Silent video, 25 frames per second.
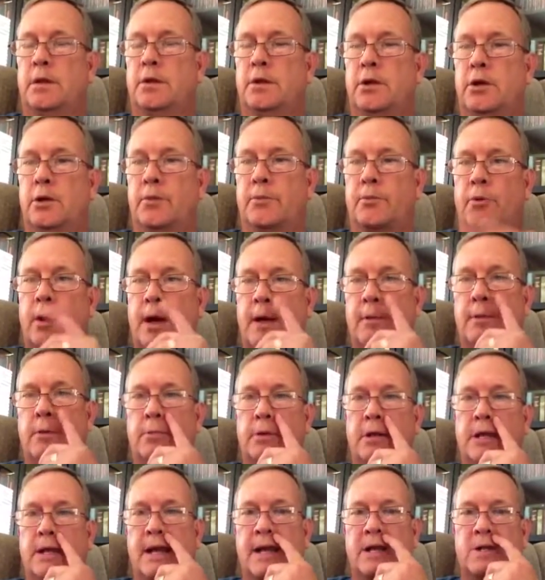You could
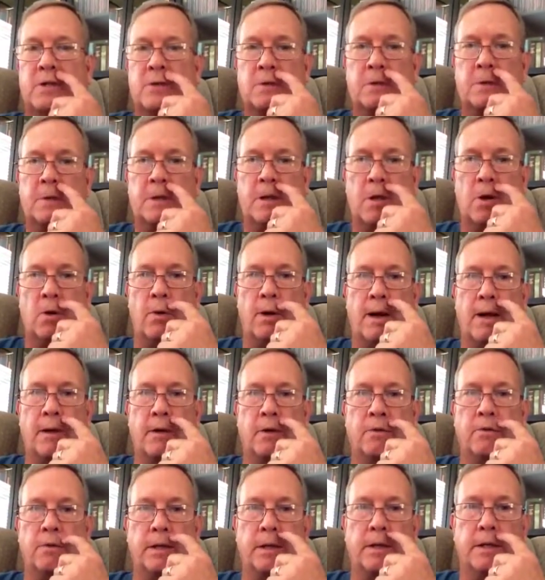probably actually go out
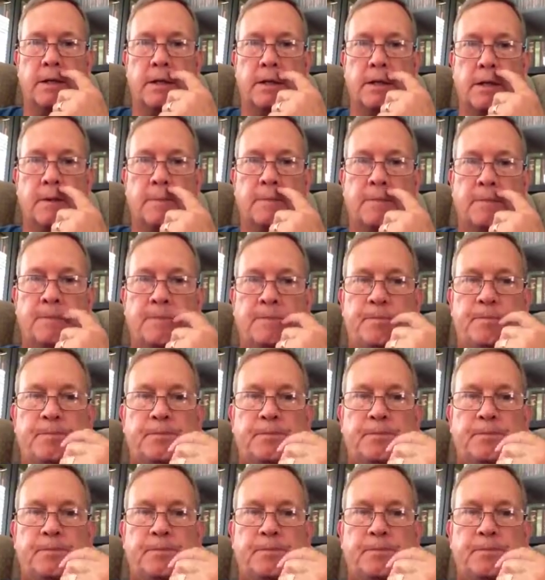on the